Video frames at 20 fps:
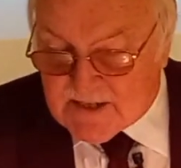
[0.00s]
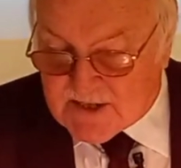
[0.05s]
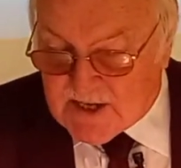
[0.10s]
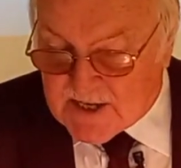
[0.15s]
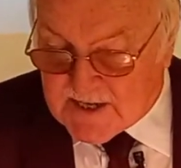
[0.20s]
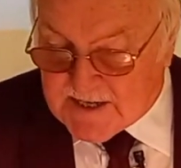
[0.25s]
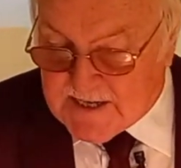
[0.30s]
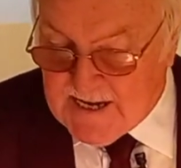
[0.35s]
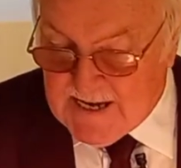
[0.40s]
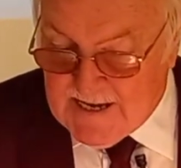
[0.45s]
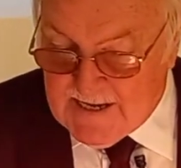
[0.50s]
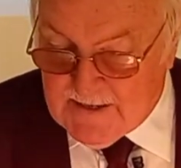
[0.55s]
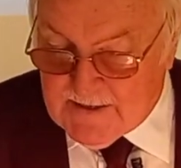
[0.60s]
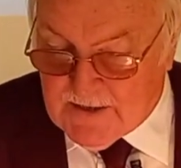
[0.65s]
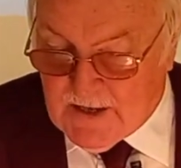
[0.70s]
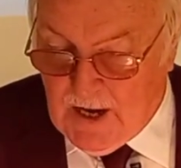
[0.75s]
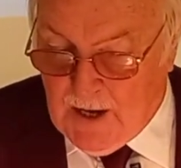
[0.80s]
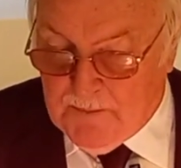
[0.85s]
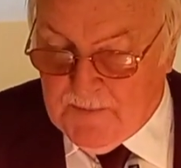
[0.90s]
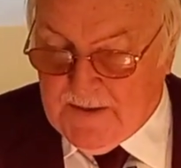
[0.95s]
the king
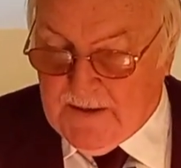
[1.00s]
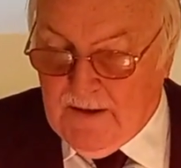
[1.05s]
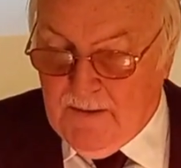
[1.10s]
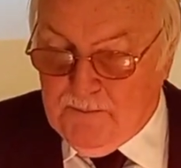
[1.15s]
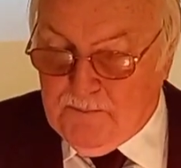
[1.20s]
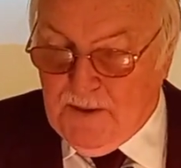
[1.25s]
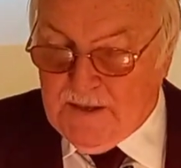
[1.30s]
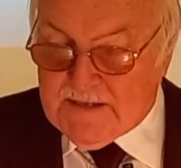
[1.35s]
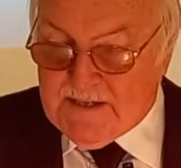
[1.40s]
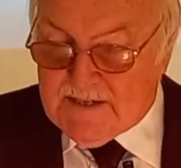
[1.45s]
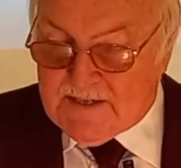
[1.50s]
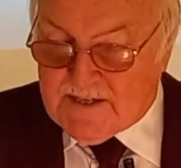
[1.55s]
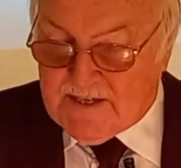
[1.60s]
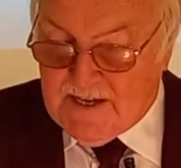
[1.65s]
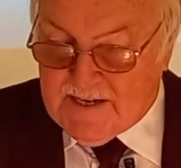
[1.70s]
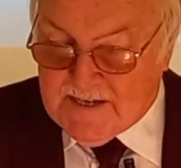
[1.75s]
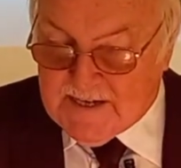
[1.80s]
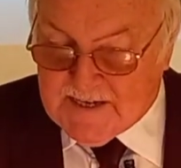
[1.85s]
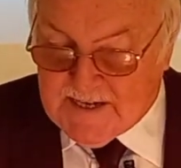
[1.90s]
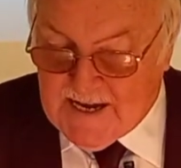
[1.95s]
coming, but it's
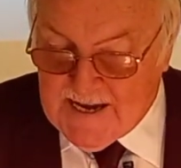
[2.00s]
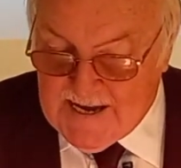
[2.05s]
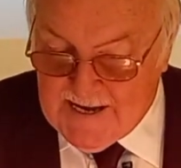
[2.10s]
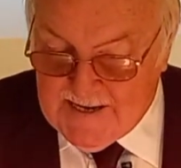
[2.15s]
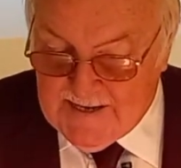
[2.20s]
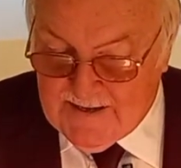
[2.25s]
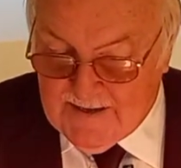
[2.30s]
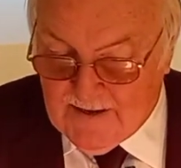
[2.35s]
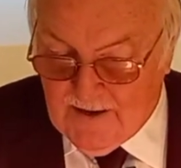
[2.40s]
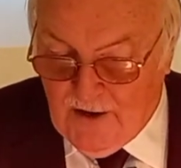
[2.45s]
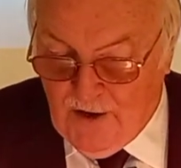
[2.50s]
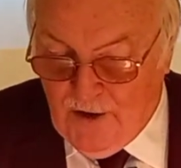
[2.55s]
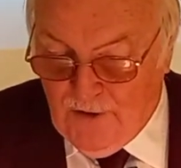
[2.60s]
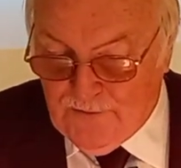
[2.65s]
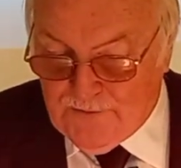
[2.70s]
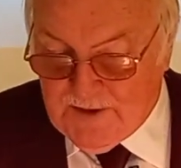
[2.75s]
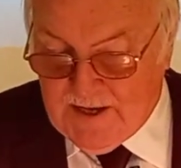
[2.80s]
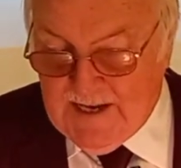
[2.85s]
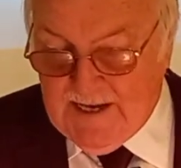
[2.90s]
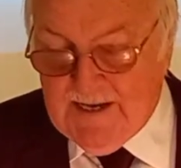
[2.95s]
the King
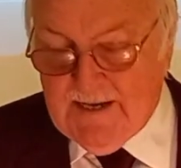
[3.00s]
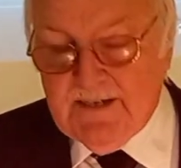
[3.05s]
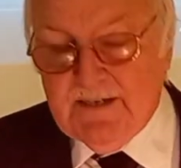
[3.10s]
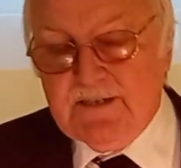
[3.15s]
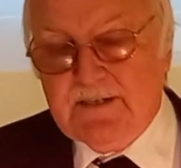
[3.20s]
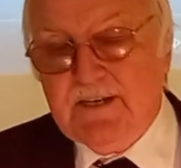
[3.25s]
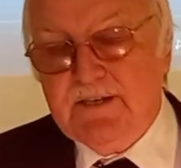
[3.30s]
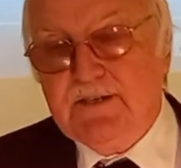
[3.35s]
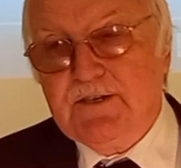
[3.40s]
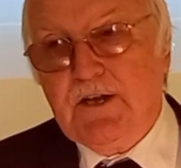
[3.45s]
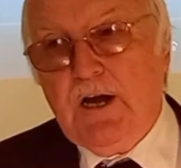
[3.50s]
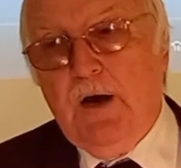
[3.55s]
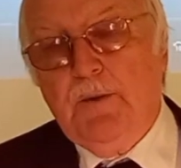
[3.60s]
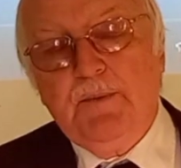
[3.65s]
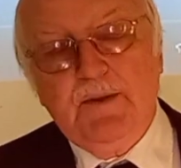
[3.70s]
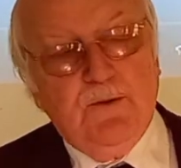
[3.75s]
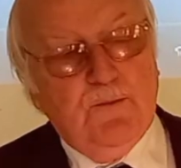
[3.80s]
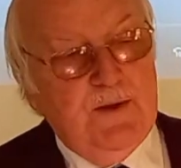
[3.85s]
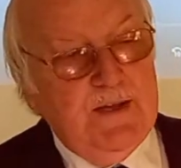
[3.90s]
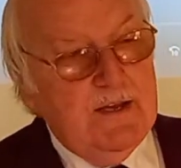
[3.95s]
of Kings that's
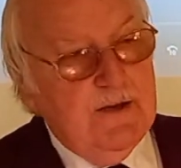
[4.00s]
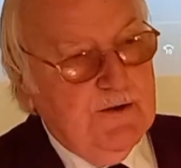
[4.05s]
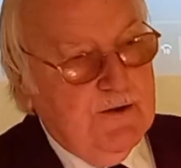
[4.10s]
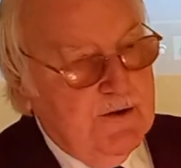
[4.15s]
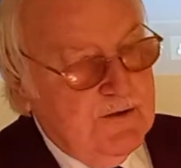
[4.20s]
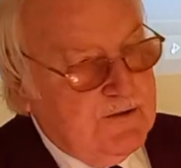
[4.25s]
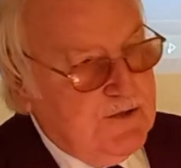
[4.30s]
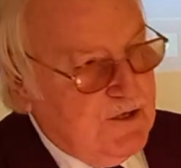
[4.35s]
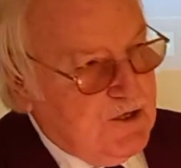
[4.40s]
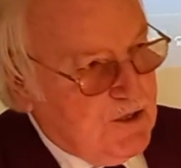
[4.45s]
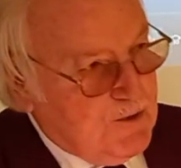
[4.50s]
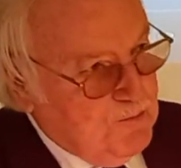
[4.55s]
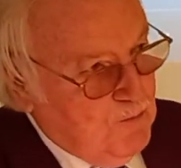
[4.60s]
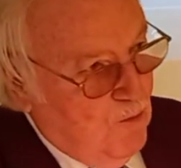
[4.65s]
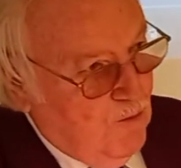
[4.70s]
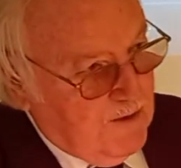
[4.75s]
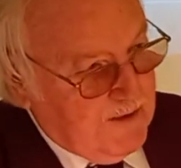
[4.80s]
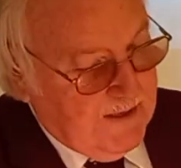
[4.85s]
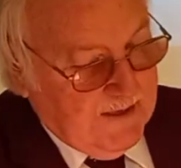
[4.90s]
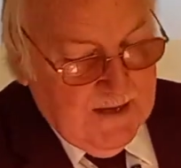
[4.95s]
coming. We heard this
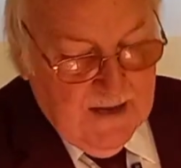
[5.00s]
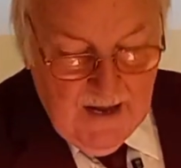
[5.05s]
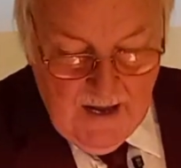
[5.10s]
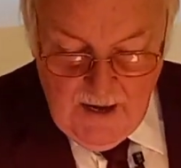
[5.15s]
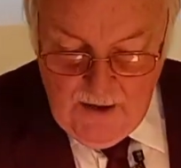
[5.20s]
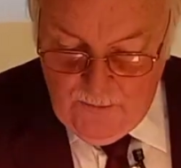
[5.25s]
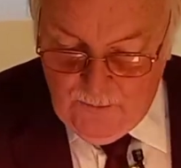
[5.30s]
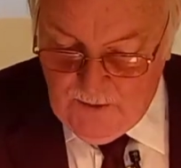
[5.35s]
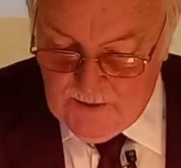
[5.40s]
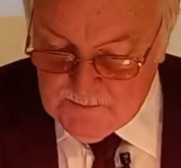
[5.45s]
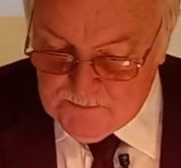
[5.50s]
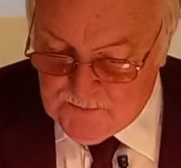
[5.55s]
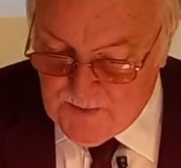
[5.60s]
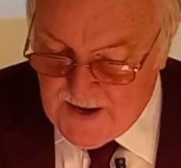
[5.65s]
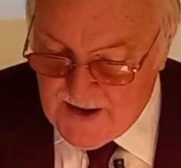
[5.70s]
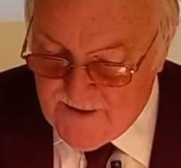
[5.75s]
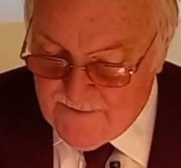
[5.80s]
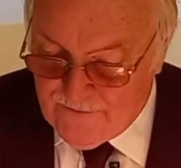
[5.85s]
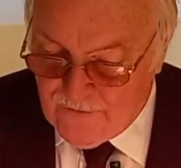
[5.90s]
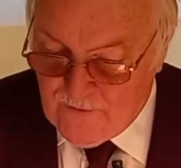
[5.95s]
morning when
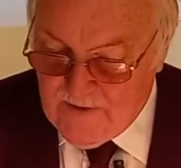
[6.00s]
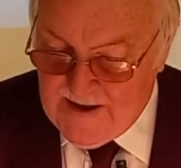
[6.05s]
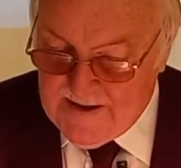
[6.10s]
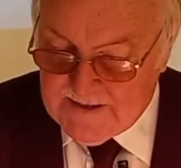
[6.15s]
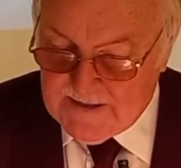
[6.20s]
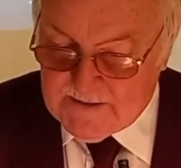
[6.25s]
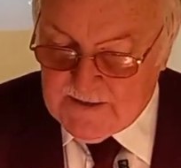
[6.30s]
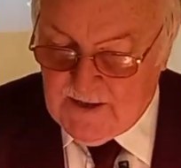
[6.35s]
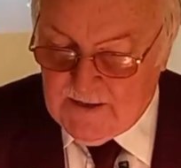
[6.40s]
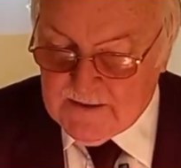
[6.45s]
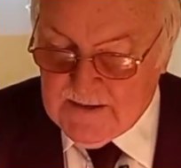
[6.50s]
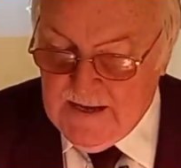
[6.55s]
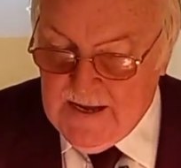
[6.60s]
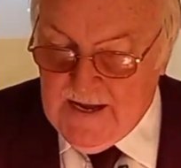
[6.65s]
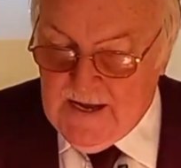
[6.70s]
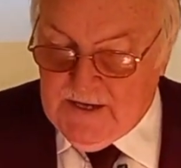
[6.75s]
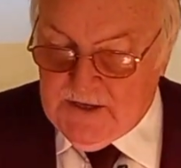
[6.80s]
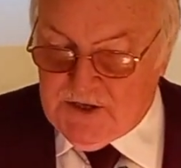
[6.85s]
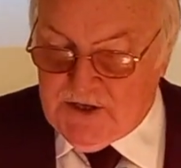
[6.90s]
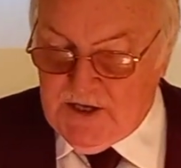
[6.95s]
Bev read it out,
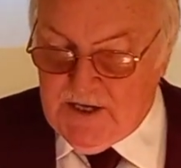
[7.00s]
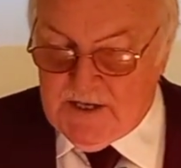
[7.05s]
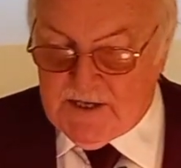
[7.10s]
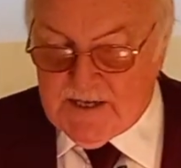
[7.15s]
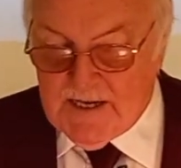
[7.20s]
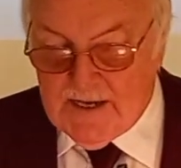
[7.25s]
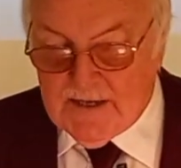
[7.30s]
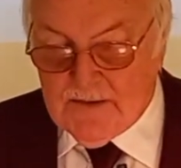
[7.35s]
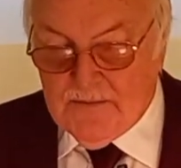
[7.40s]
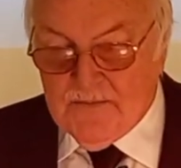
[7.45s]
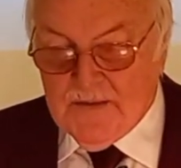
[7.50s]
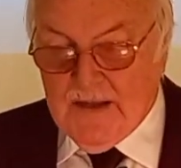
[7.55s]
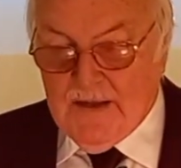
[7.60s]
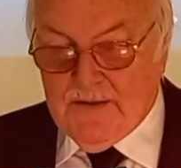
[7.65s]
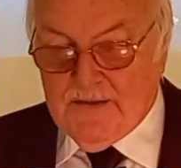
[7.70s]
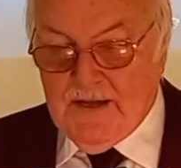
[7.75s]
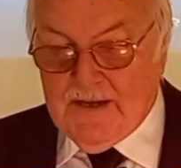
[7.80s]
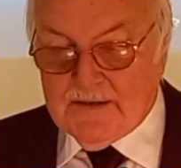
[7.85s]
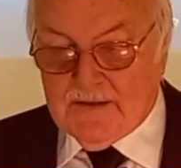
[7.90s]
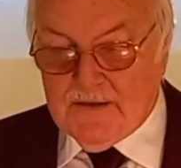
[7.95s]
she said
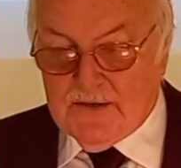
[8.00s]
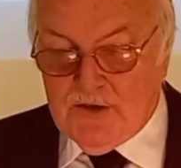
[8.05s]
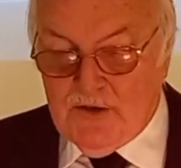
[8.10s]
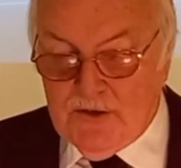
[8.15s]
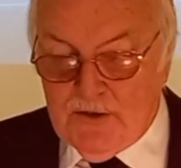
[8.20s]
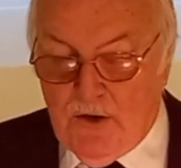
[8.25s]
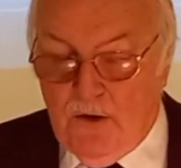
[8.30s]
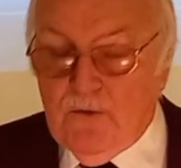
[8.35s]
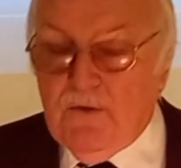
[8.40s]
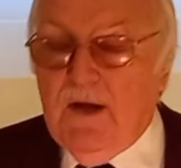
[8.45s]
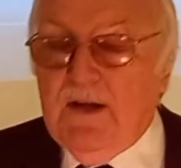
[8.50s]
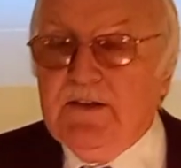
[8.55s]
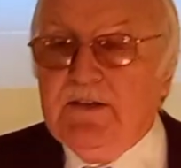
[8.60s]
that, you know,